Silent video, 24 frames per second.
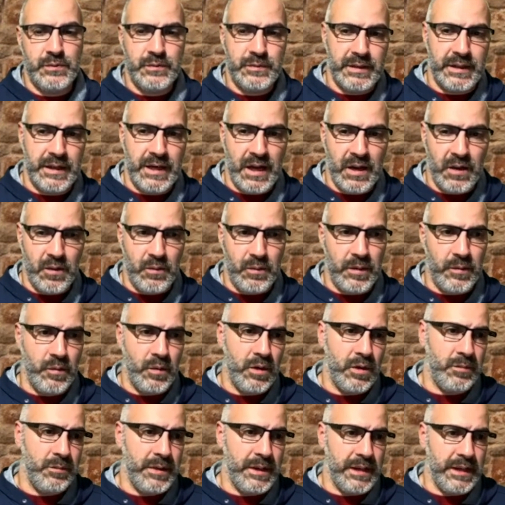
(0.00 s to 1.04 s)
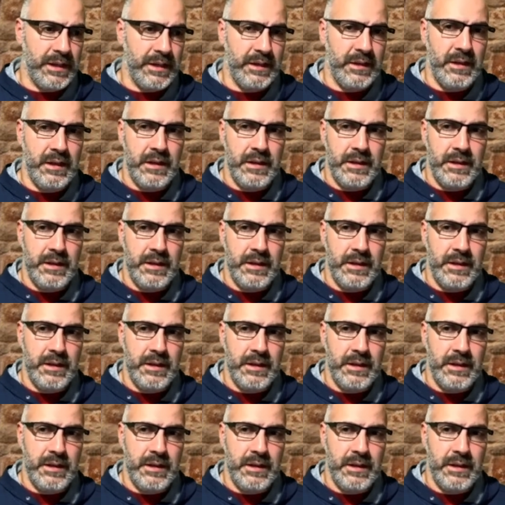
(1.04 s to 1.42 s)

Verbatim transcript: Now we will be